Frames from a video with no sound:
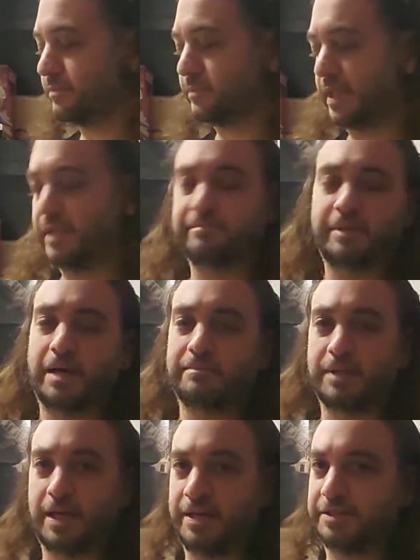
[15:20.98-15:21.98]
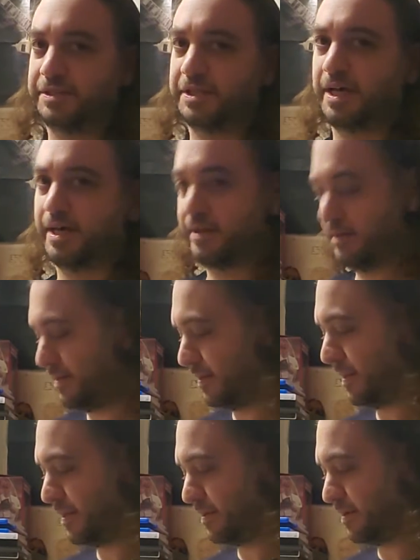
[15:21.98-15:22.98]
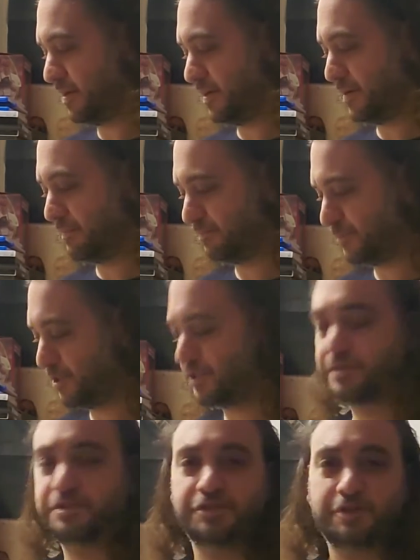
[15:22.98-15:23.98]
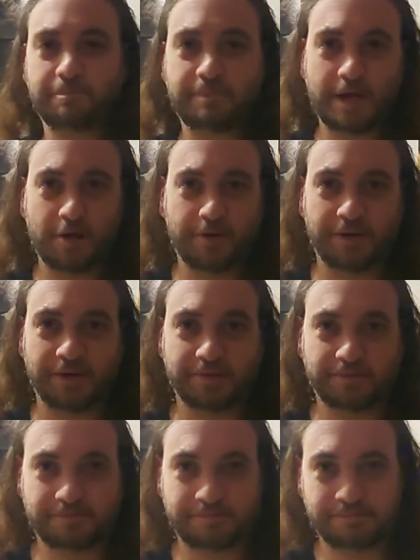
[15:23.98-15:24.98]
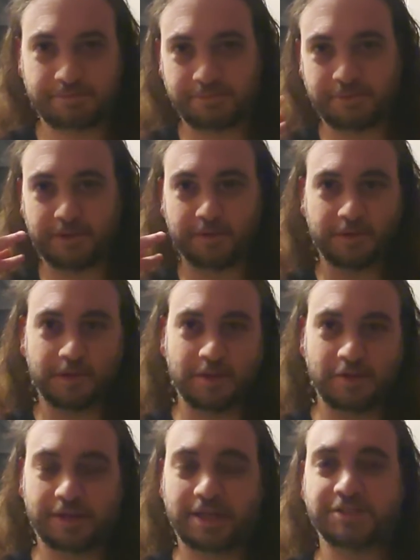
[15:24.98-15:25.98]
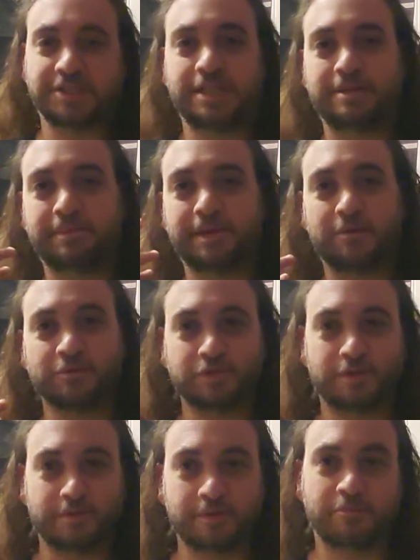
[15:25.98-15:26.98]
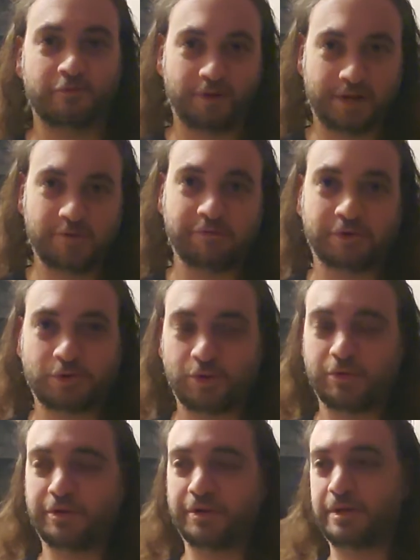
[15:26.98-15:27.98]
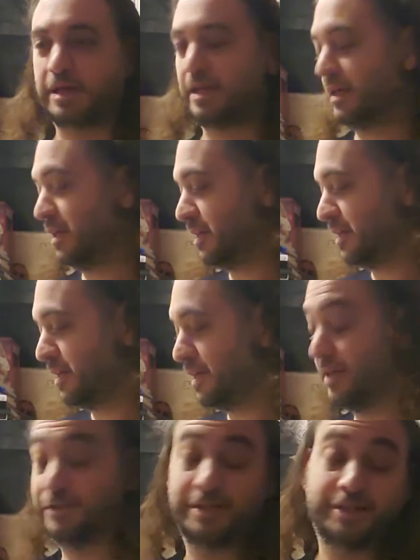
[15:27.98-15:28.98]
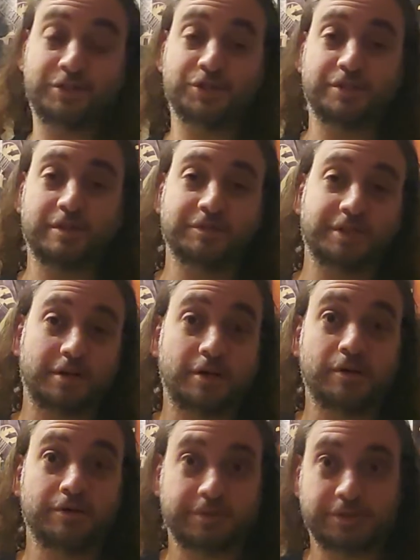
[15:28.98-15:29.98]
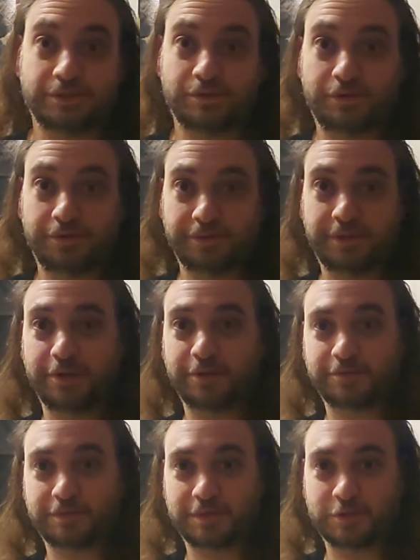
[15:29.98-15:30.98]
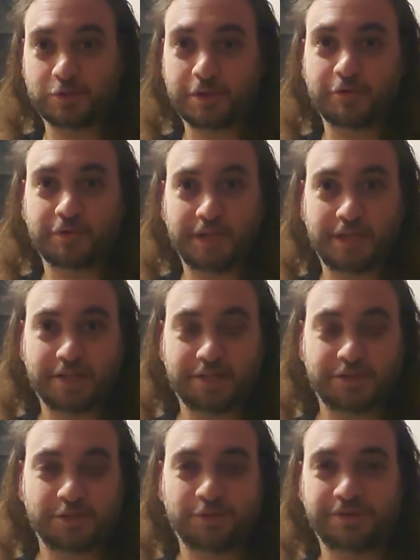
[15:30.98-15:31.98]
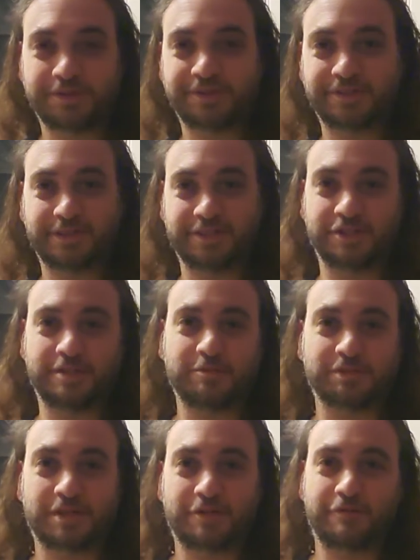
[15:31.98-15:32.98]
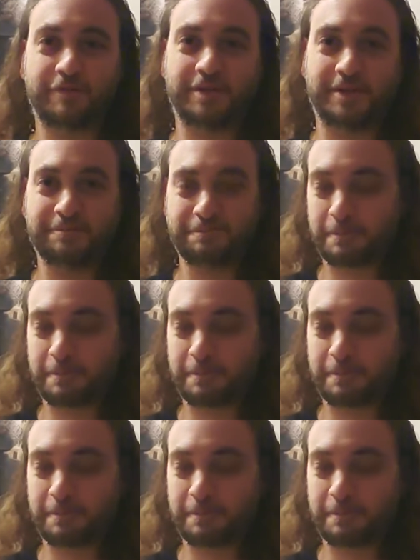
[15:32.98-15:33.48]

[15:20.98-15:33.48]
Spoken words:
and honest to God, that just the pairing, like I said, it was before I hit record. I was like, oh, these are all Greek related stories. I just thought that was kind of funny.